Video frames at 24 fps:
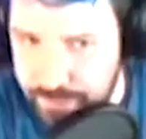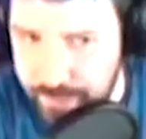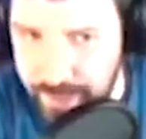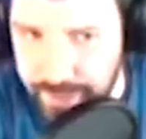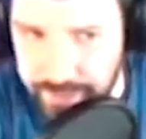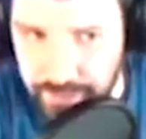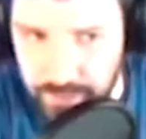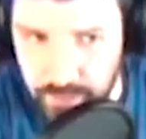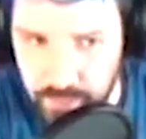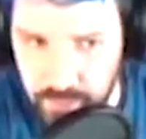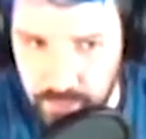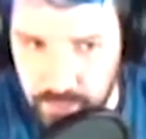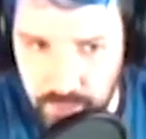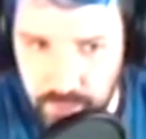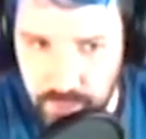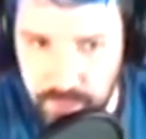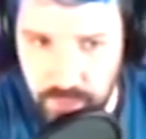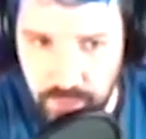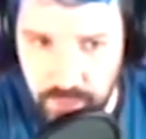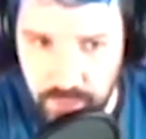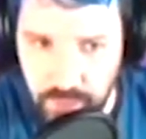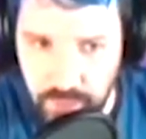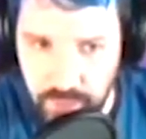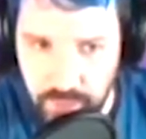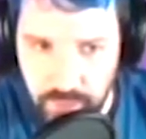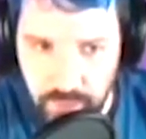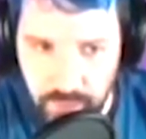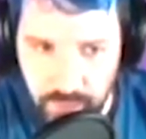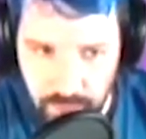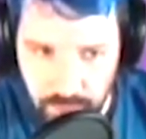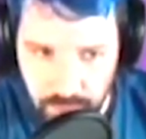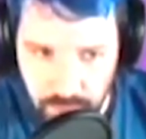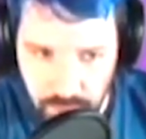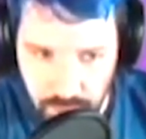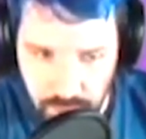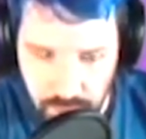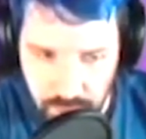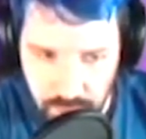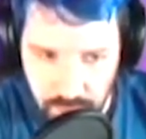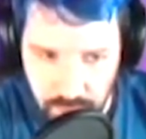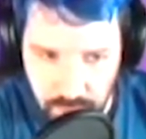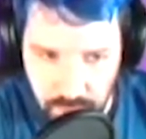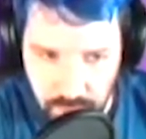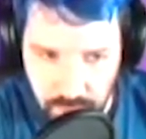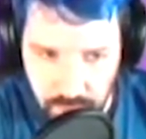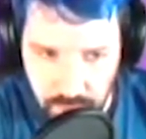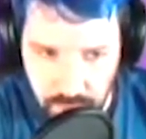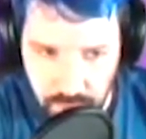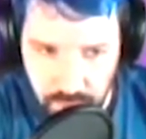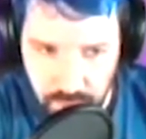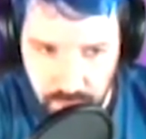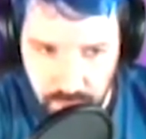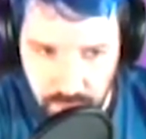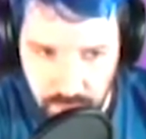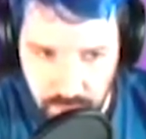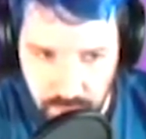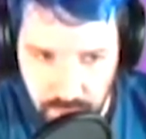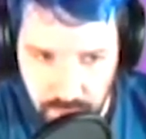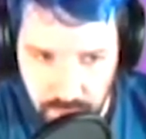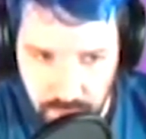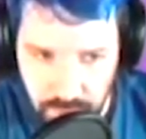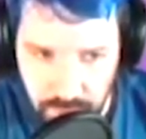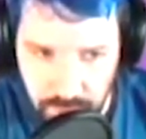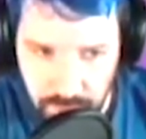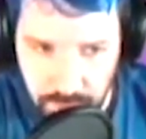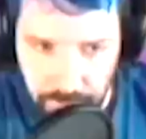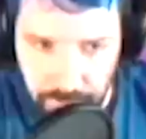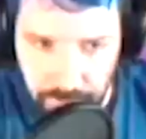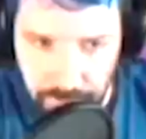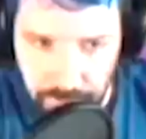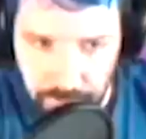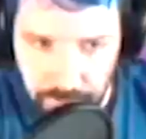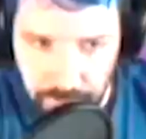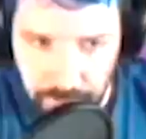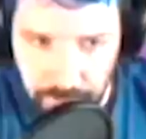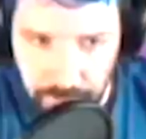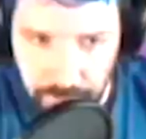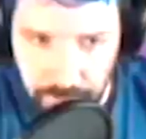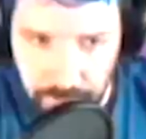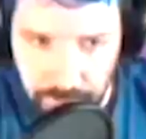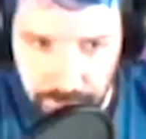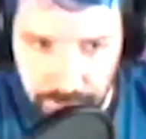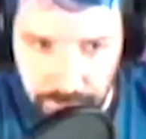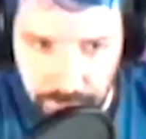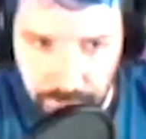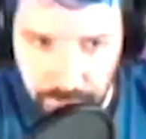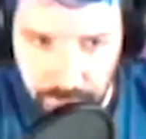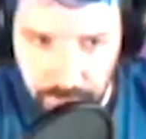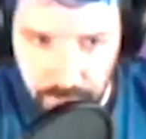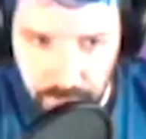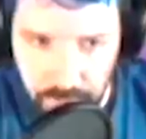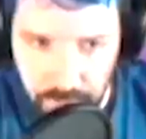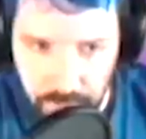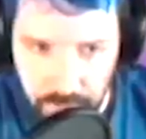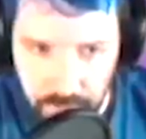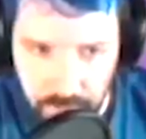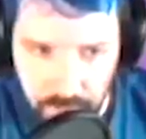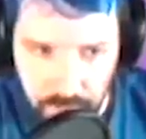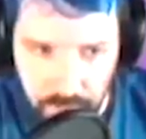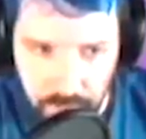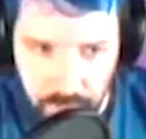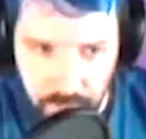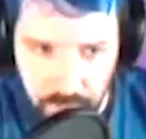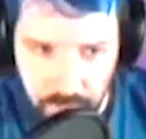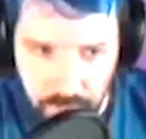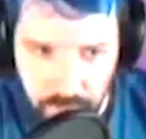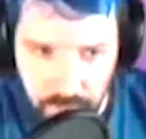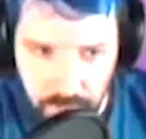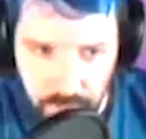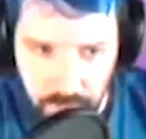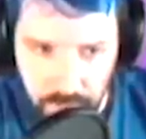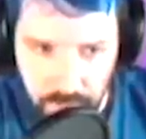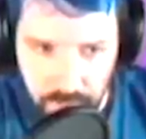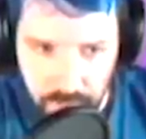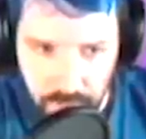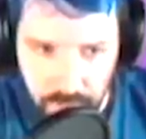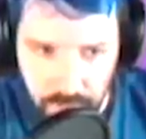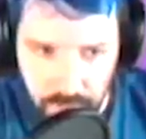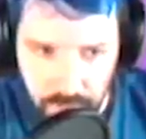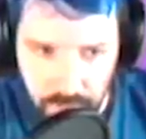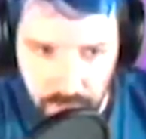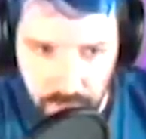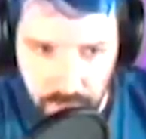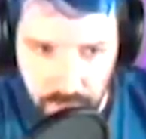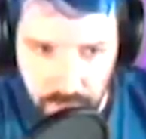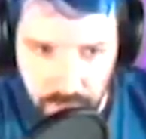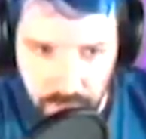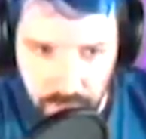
[no speech]